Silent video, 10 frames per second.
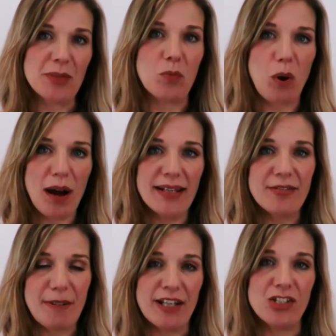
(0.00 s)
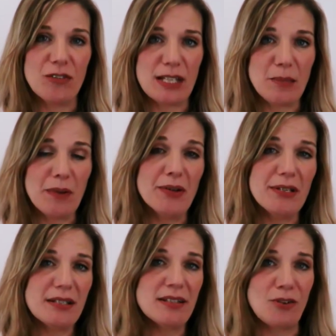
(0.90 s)
wide a range of
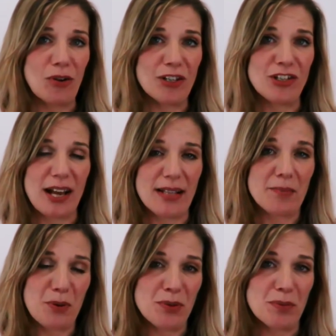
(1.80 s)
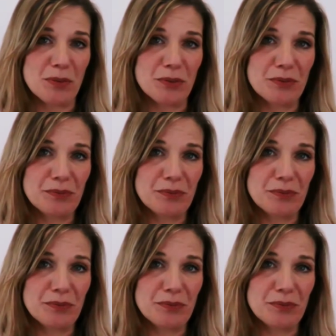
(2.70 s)
experience and knowledge as possible.